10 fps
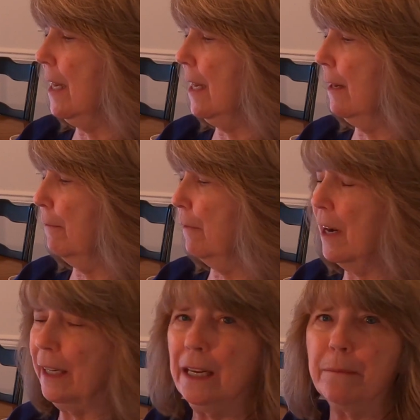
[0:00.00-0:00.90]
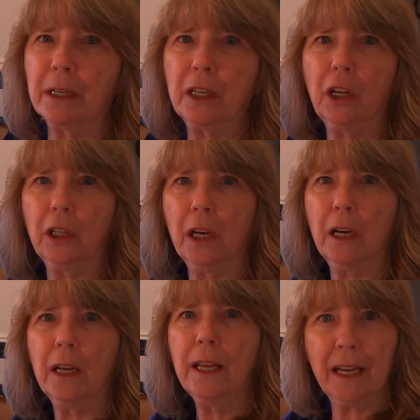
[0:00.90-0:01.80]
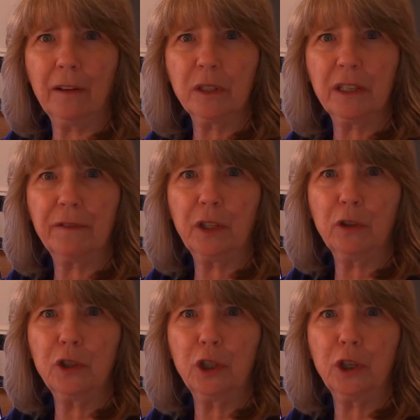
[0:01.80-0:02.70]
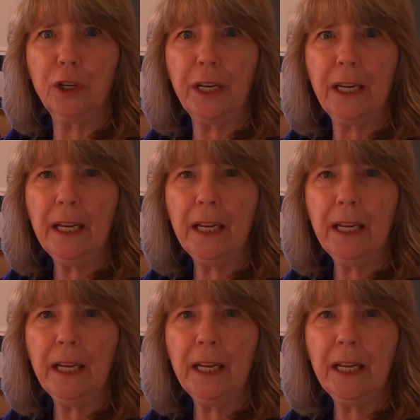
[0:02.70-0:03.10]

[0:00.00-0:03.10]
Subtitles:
and Frankie McCullough. It tells of their journey.